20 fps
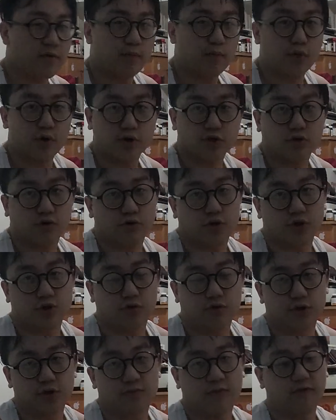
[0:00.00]
my boy's
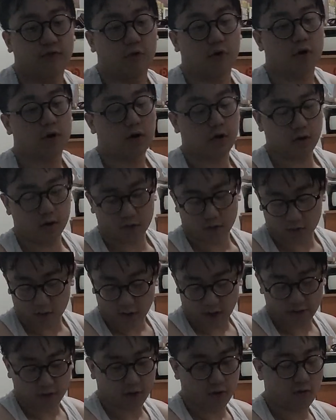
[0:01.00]
shoulders before.
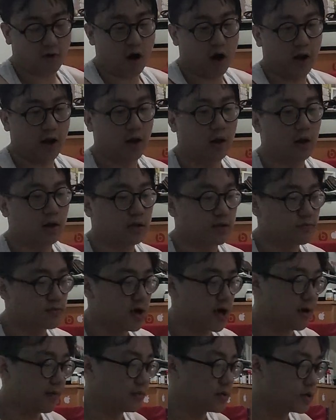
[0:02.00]
I think crying
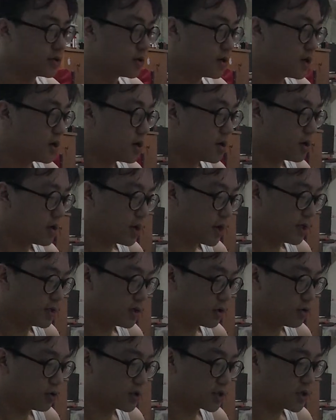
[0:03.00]
sometimes is a
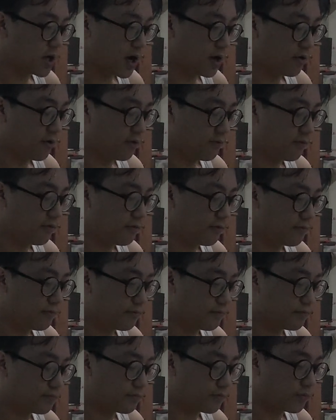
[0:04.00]
good sign of
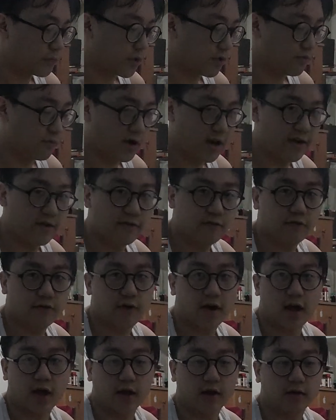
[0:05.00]
relief,
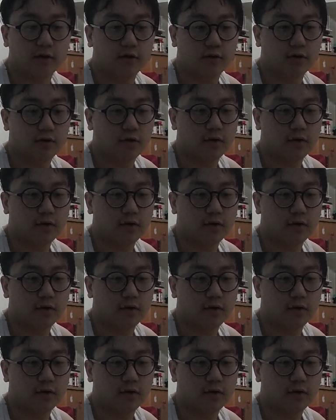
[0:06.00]
and